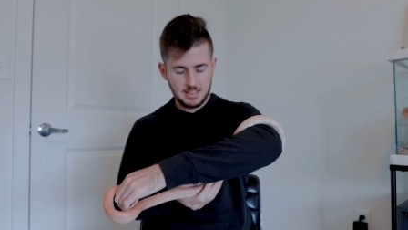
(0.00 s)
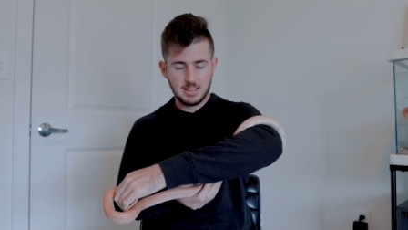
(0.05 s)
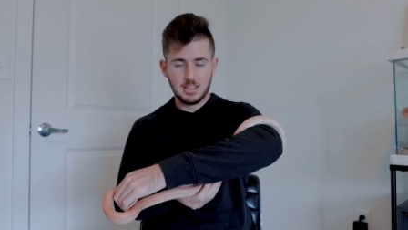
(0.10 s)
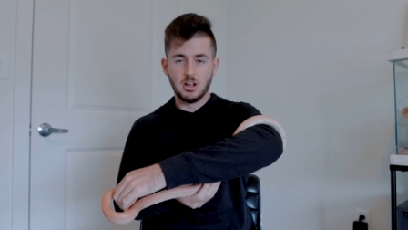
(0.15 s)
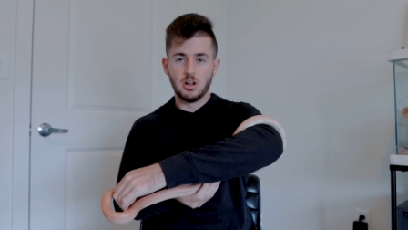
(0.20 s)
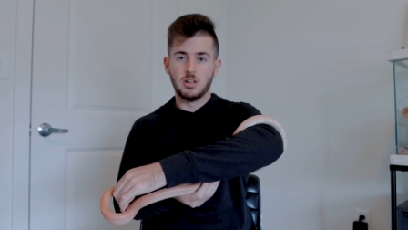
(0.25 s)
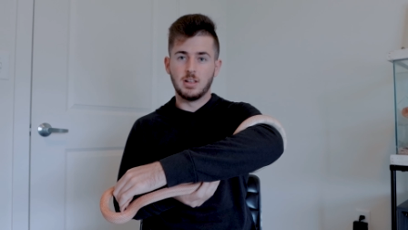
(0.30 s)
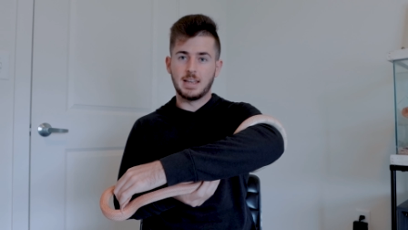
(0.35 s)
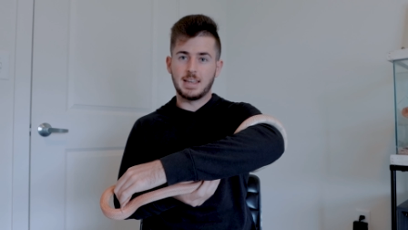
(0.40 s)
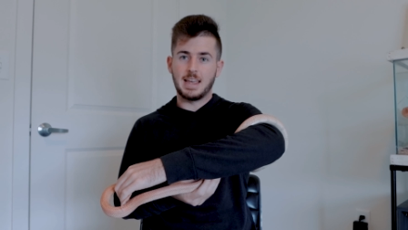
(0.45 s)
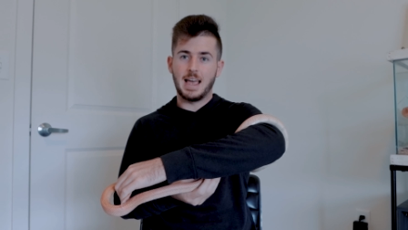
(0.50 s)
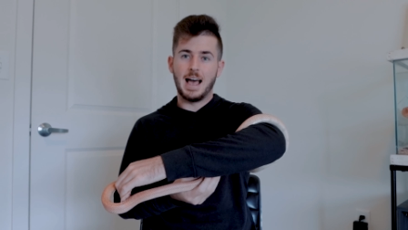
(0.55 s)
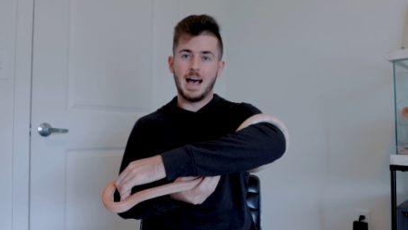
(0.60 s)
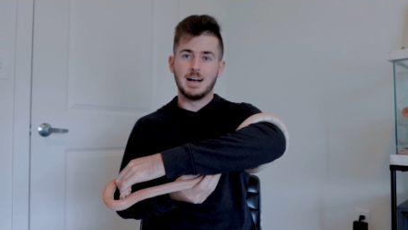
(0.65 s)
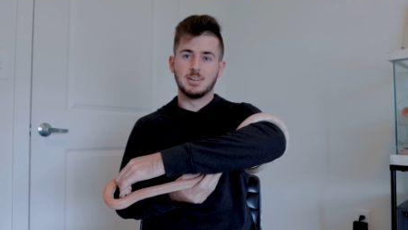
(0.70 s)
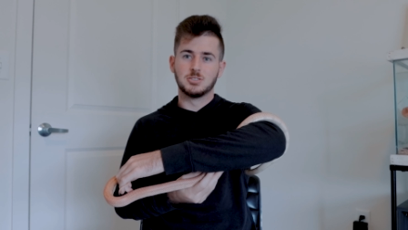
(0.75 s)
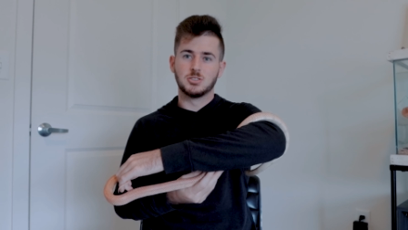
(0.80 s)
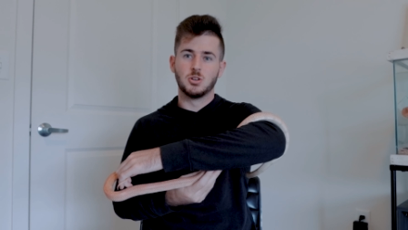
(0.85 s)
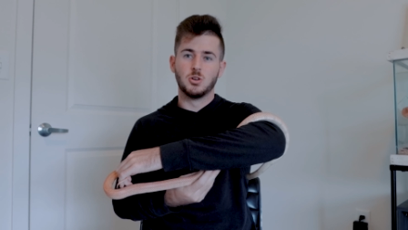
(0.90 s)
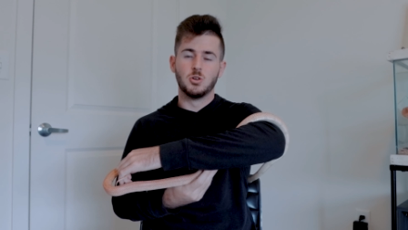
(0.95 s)
little like
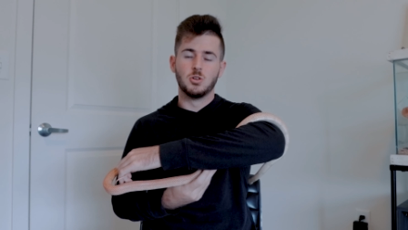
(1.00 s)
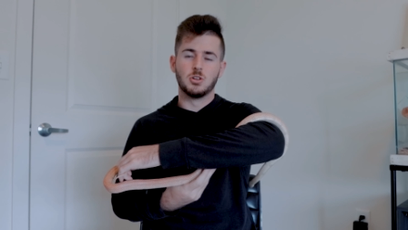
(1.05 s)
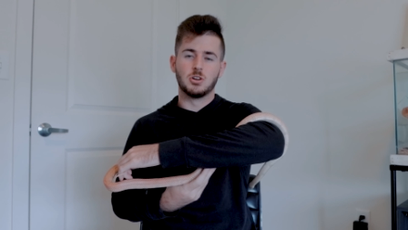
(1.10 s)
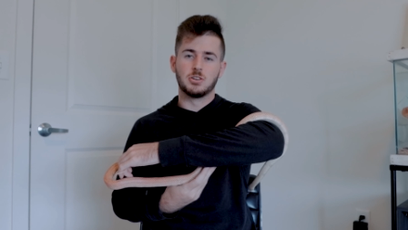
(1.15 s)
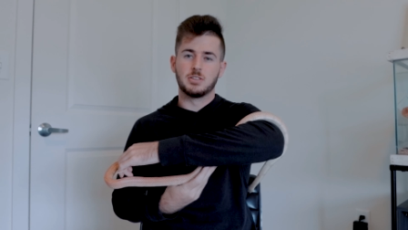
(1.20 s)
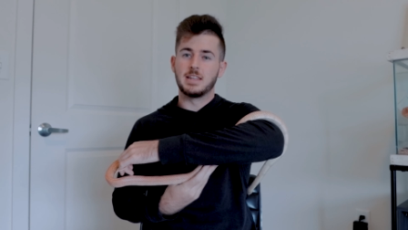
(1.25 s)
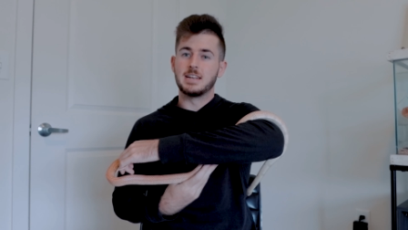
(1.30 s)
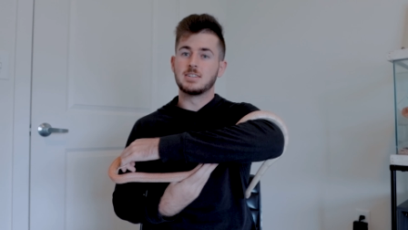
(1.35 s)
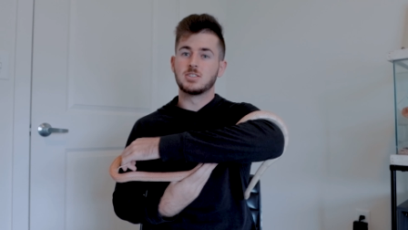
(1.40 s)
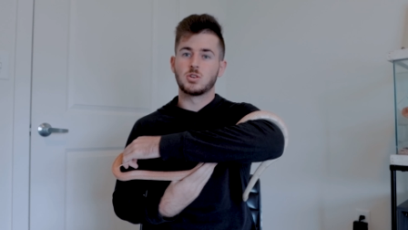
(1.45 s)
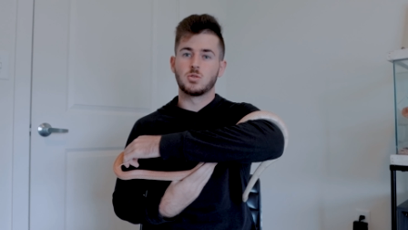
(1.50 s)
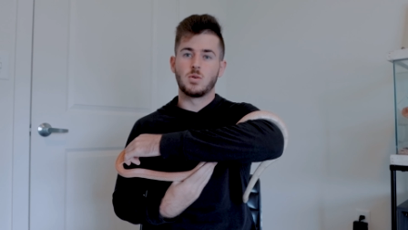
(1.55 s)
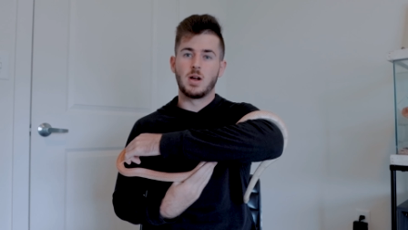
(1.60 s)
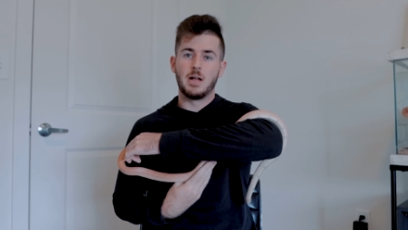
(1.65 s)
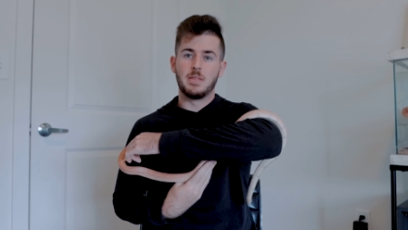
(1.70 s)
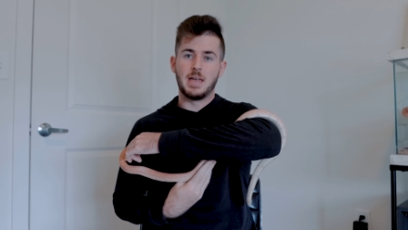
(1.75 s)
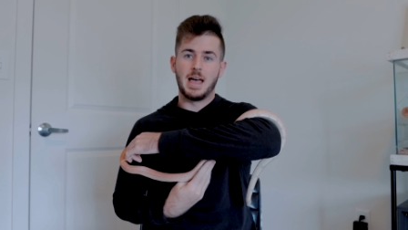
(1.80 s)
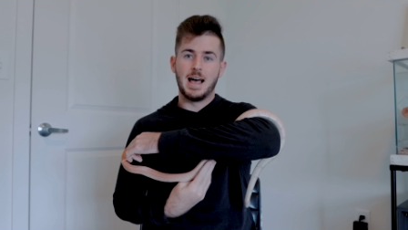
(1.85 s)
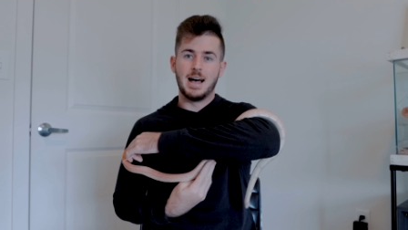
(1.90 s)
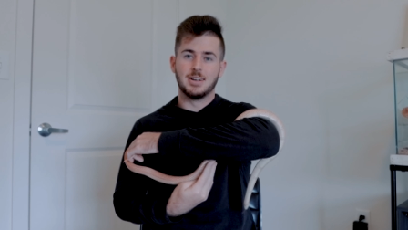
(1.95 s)
household or things
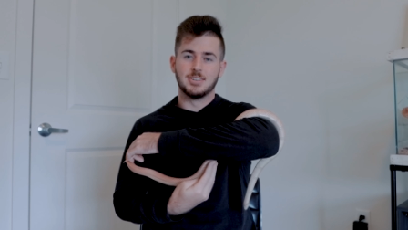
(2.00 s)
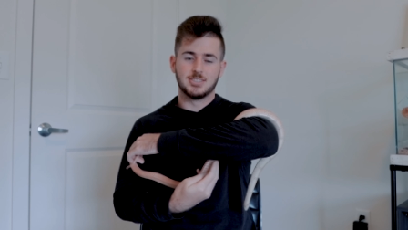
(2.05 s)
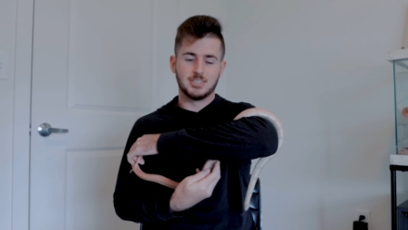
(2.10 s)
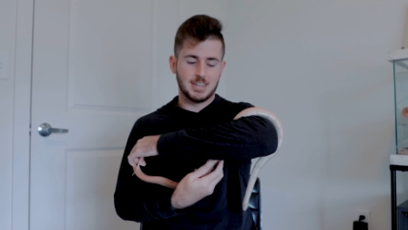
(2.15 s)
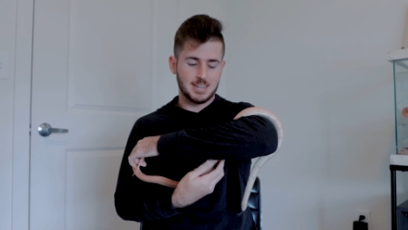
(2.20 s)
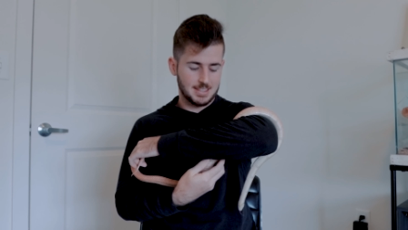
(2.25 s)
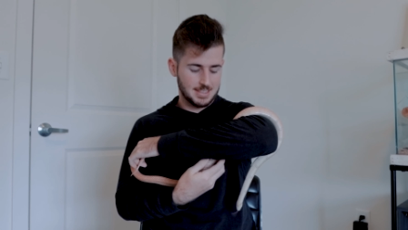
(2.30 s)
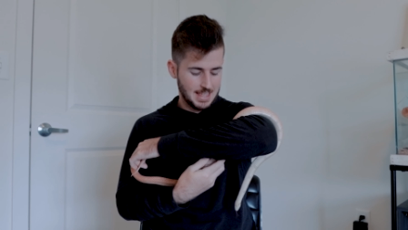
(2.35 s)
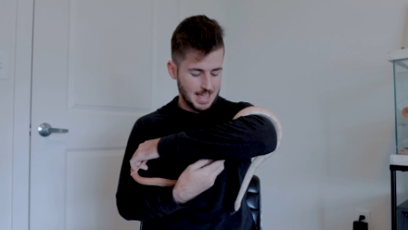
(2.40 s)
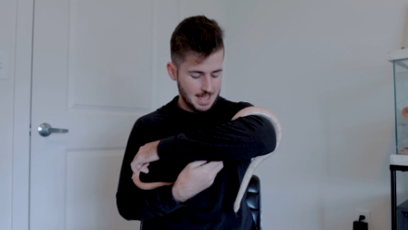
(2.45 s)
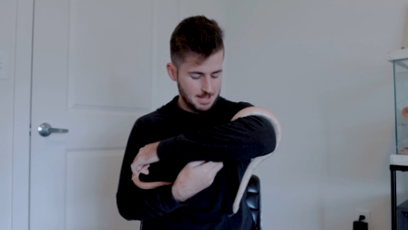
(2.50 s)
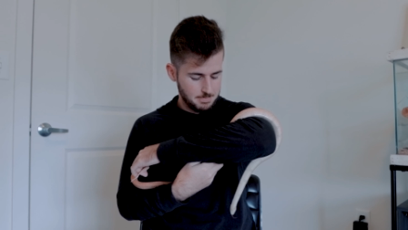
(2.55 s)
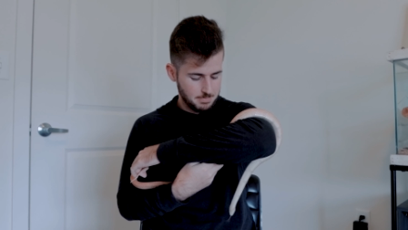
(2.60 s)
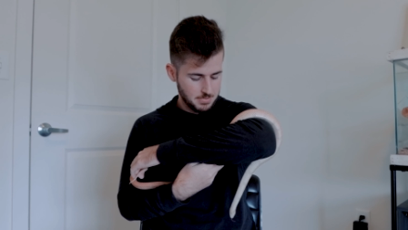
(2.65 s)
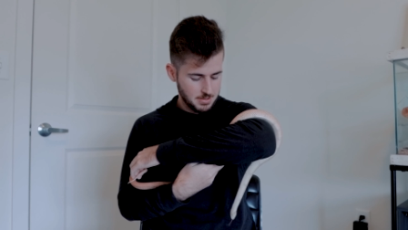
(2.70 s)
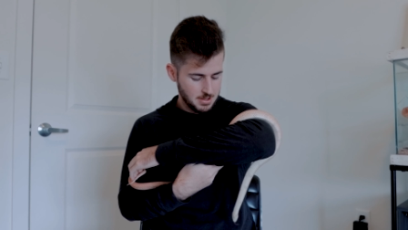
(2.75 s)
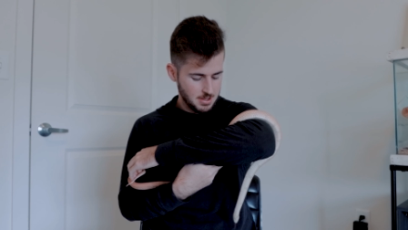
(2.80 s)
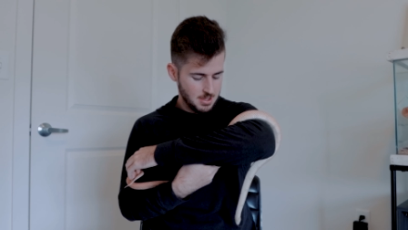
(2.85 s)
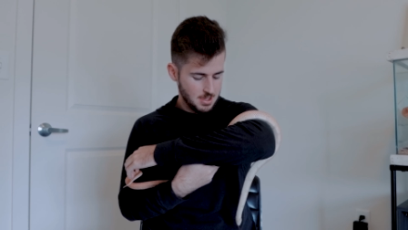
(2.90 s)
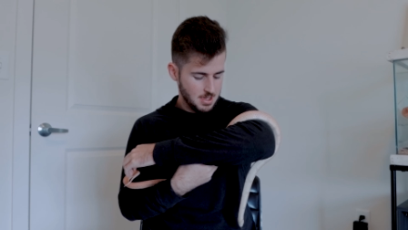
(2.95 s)
around the house like
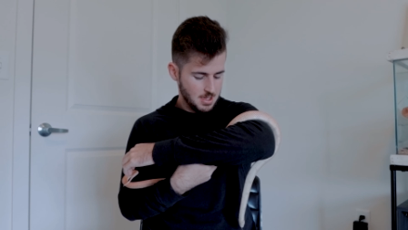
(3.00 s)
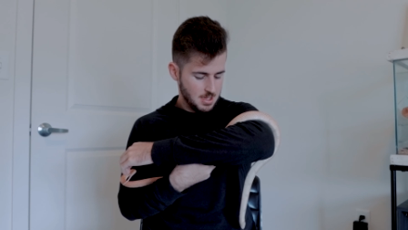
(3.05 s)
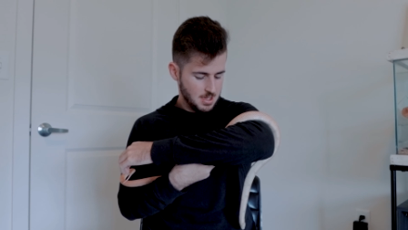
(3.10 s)
that.